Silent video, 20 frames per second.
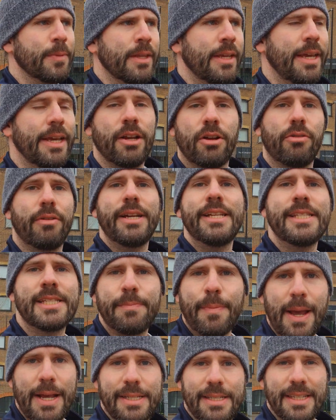in green
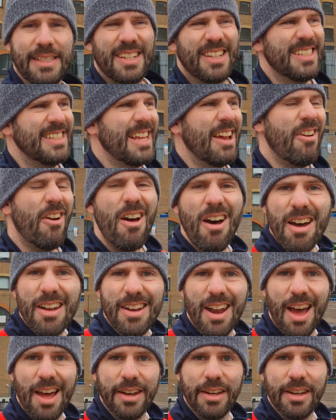spaces because there are none.